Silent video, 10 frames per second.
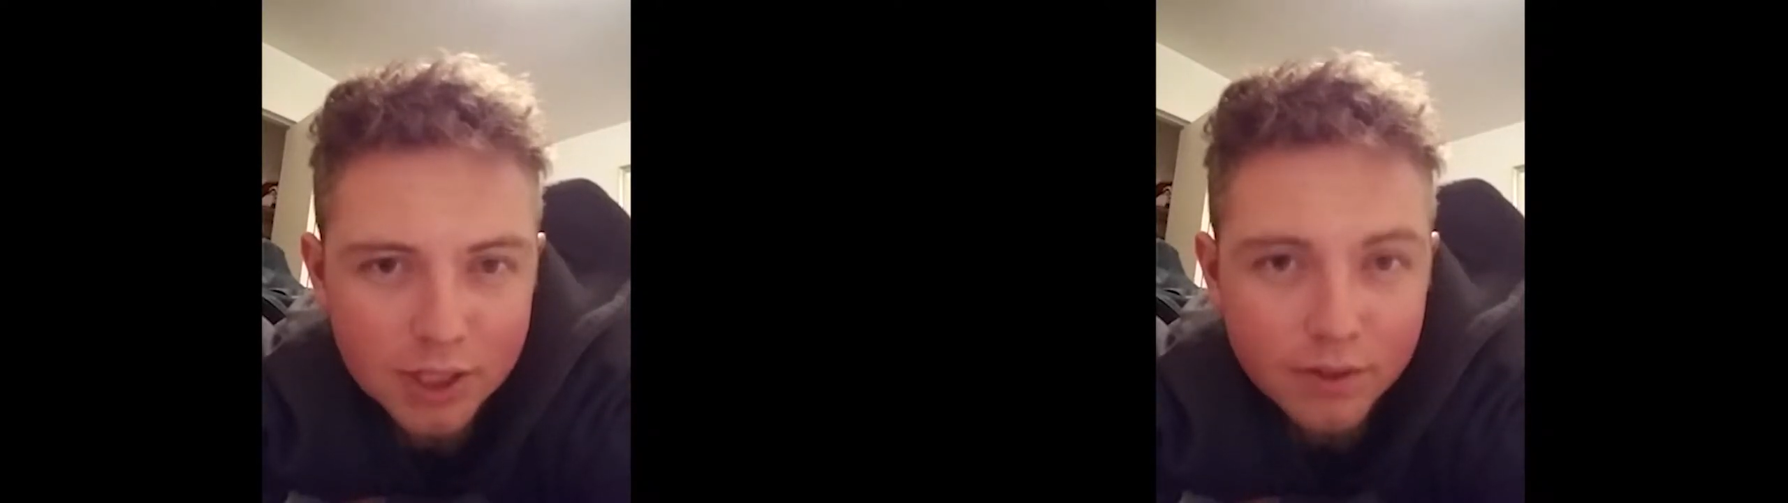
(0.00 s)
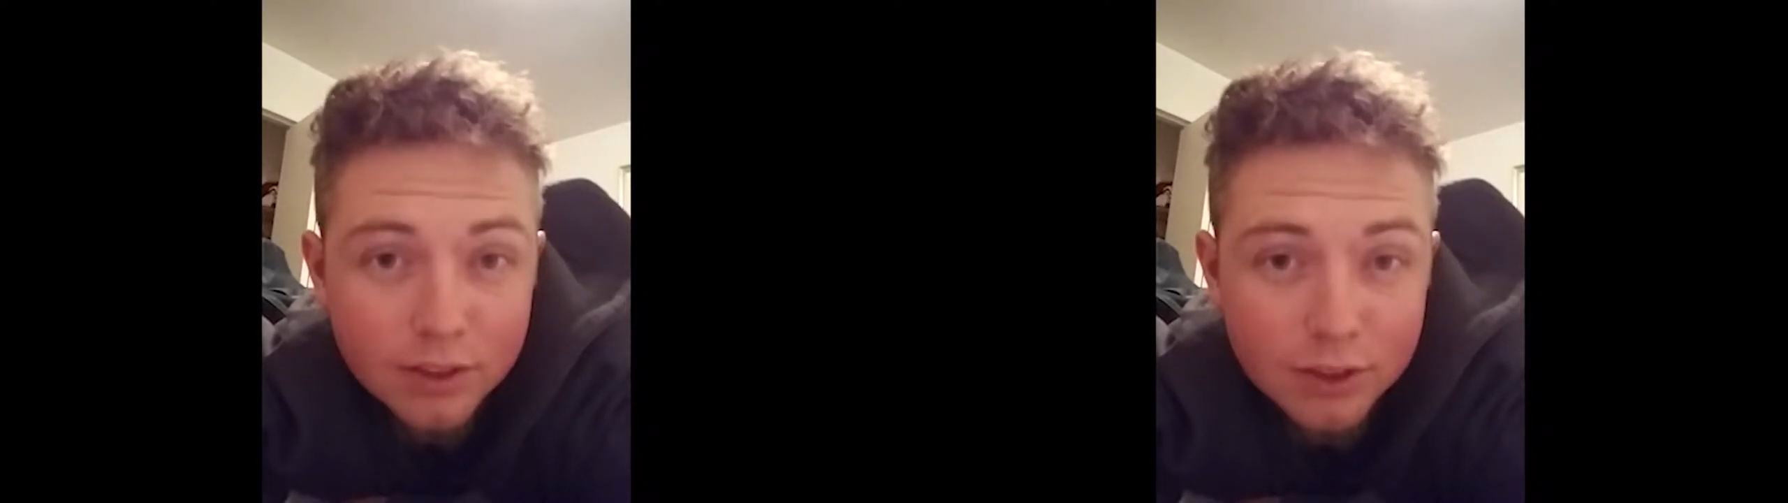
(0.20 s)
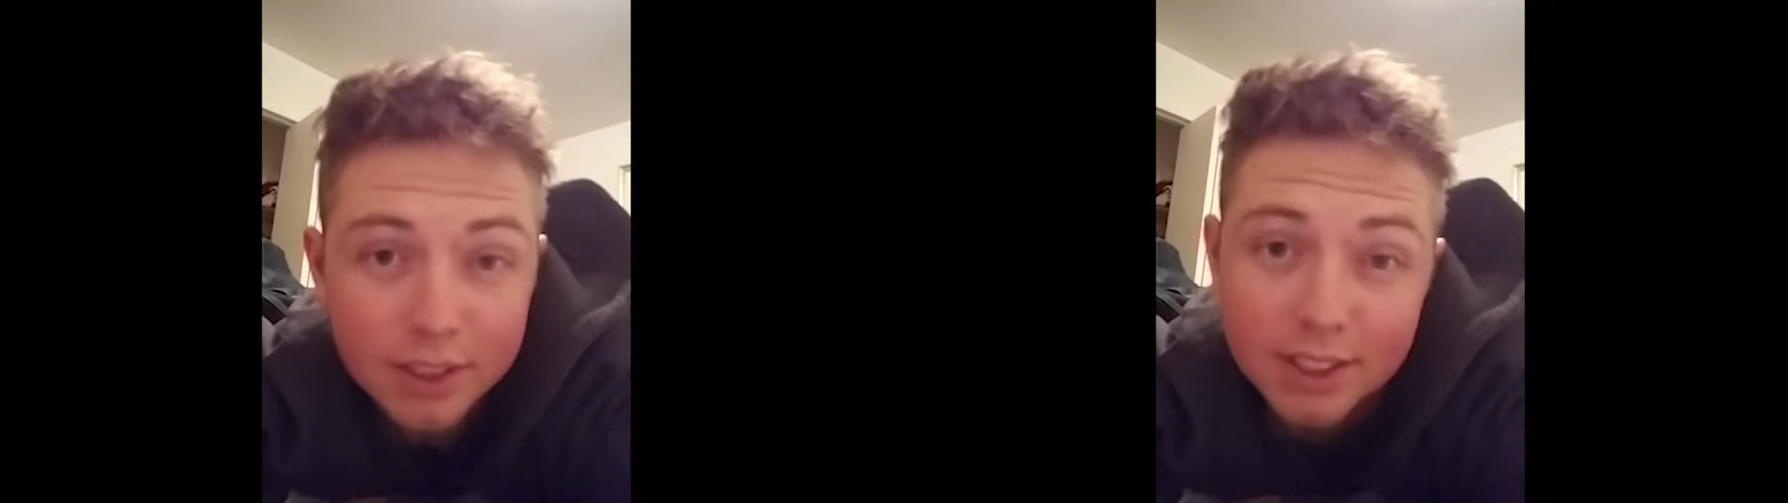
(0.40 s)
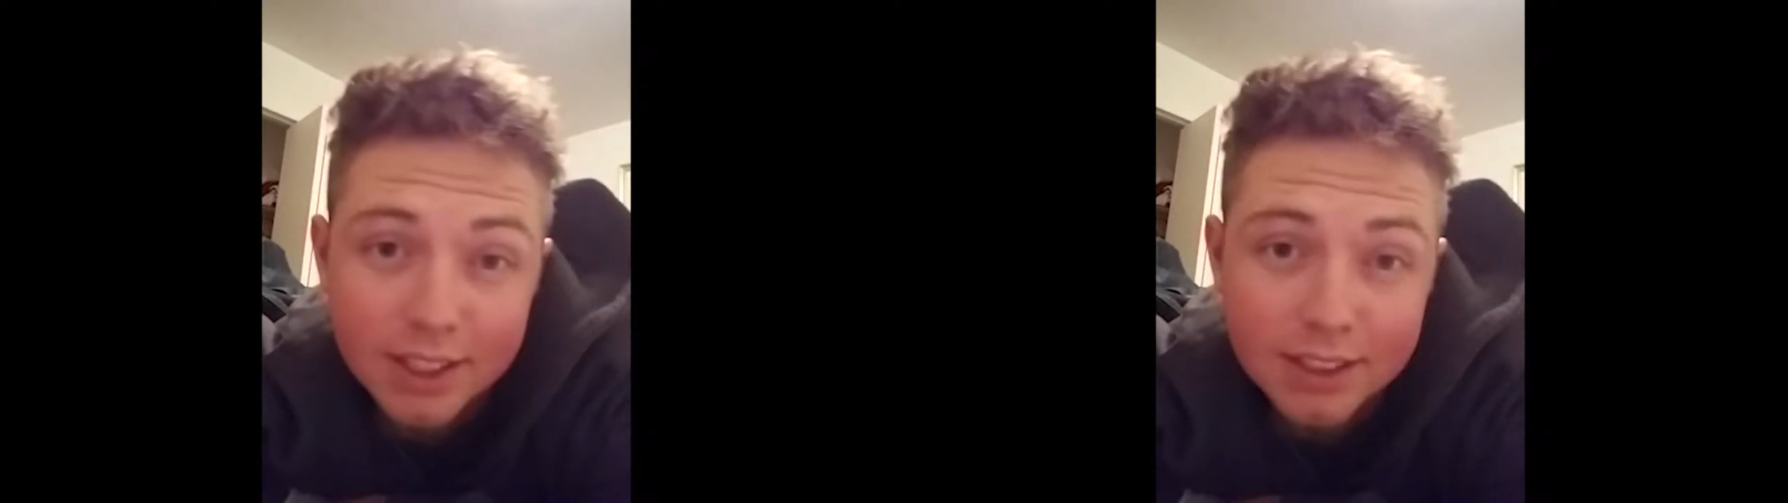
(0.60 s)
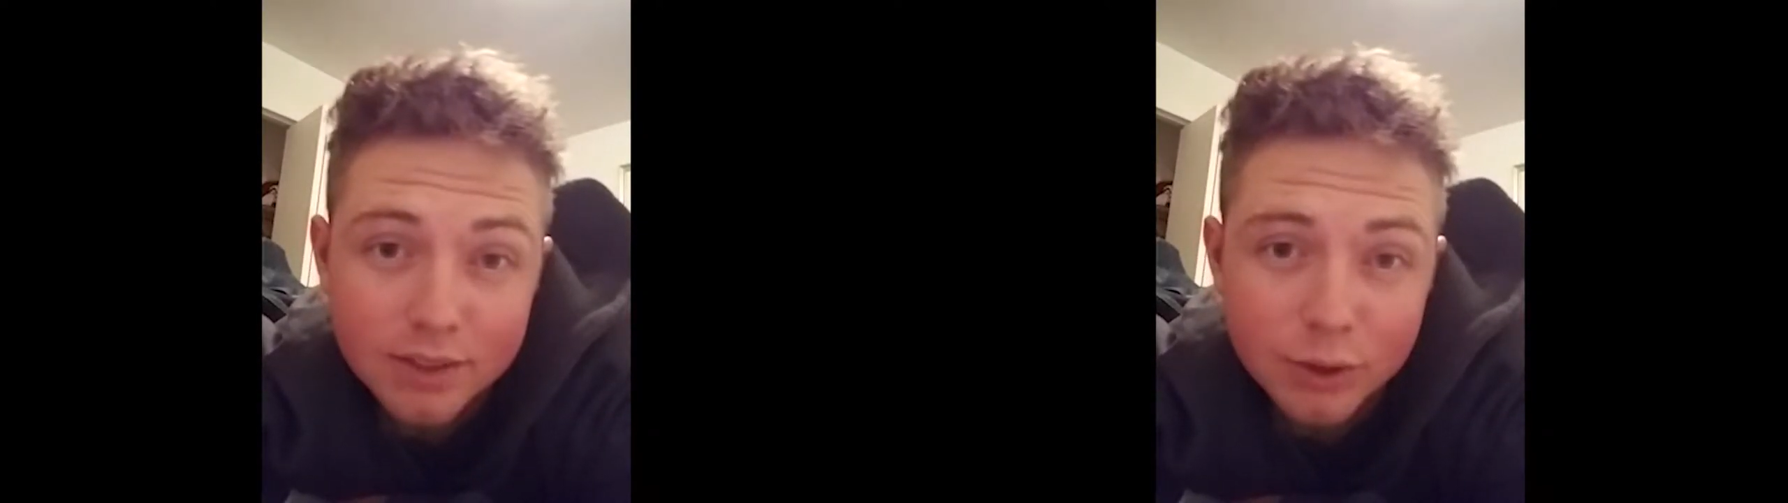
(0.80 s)
7 straight
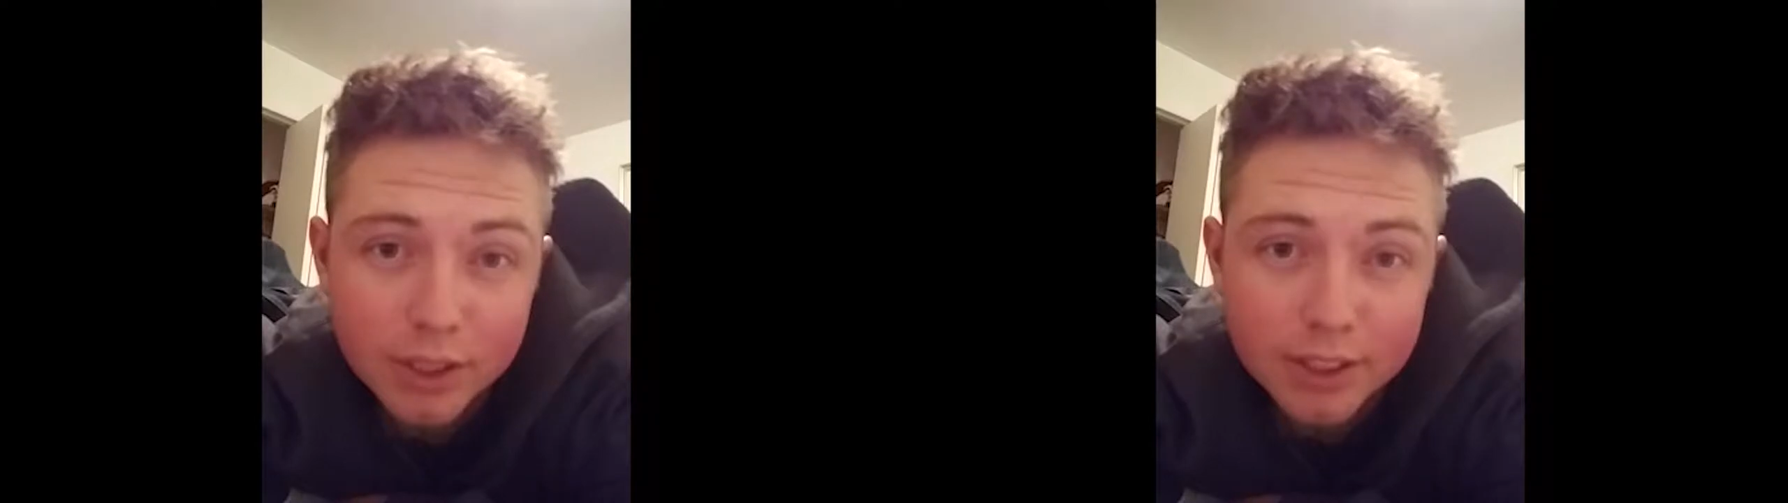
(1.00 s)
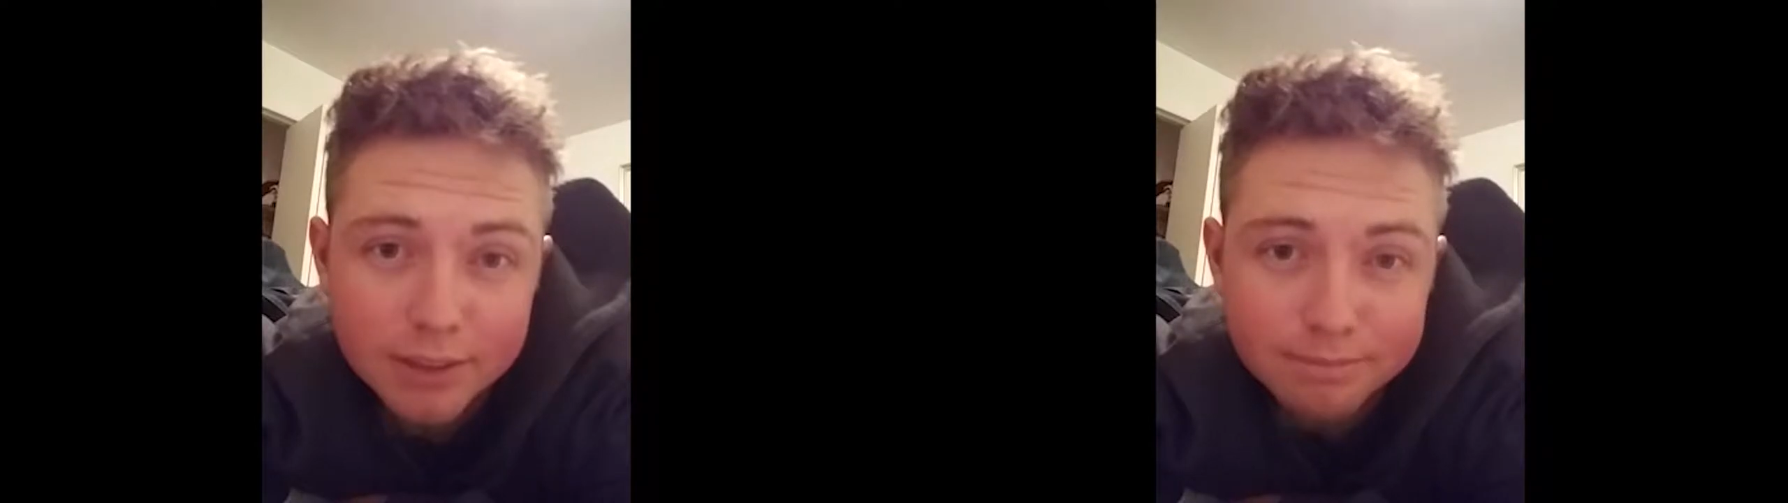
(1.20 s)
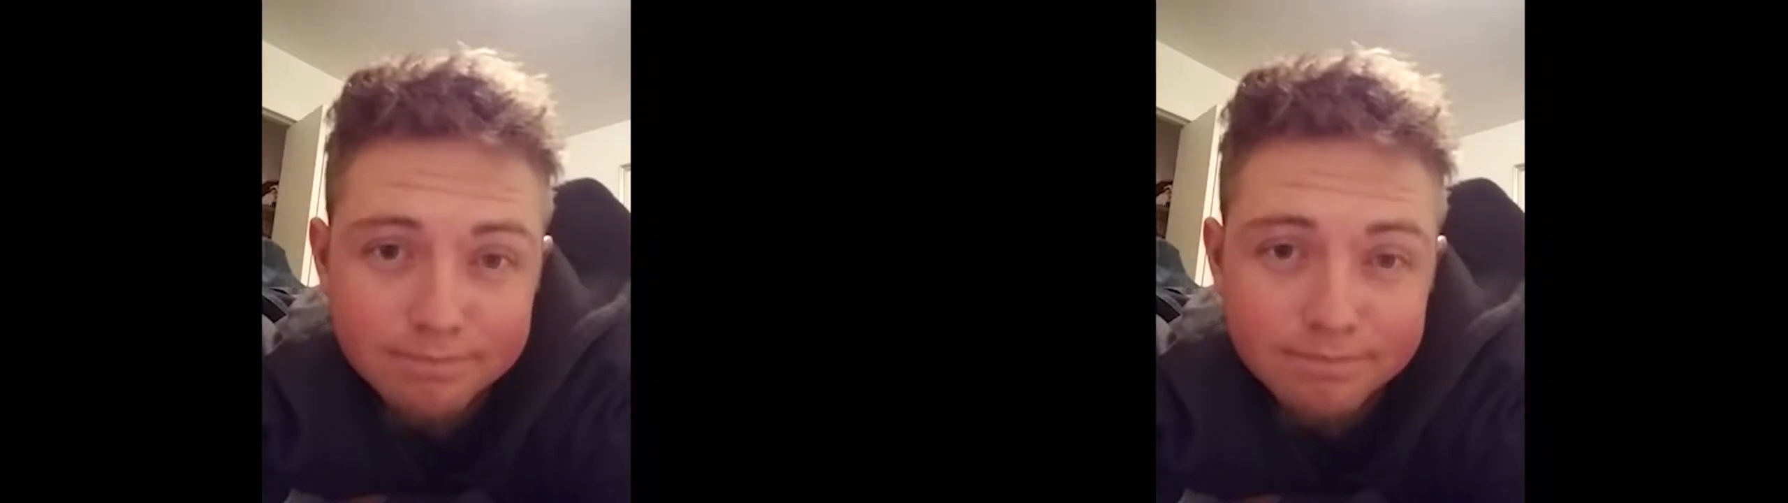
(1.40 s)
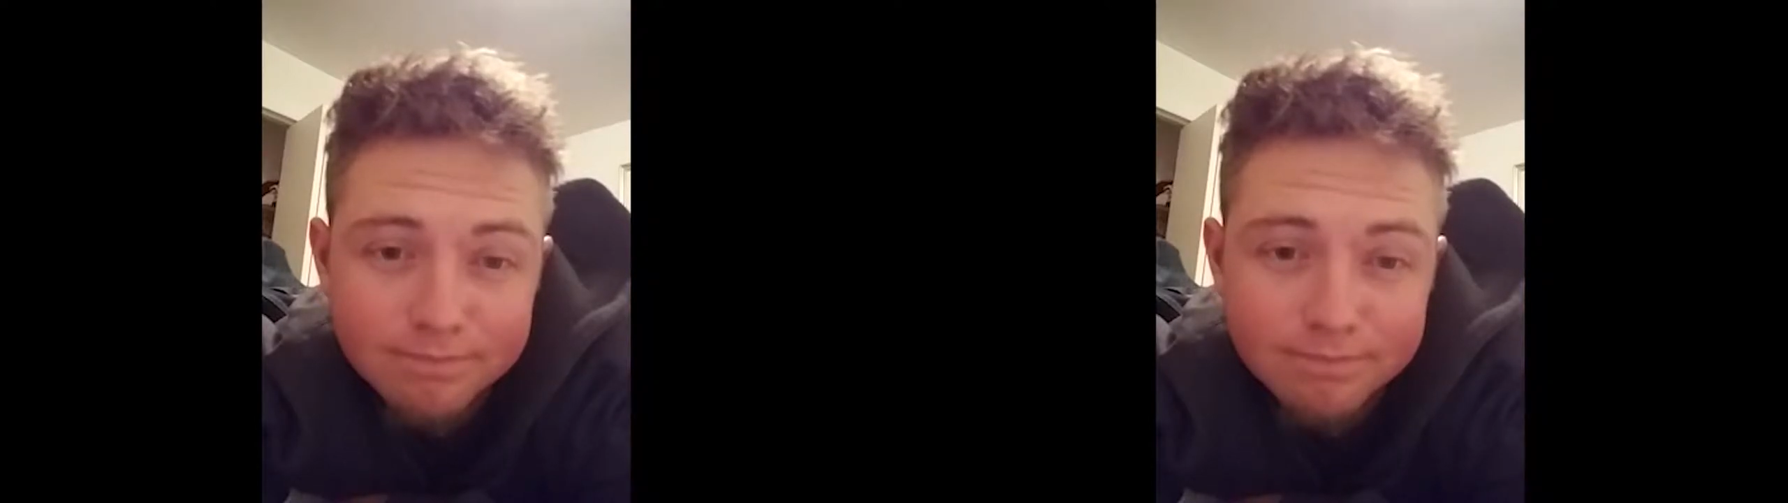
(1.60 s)
days of training.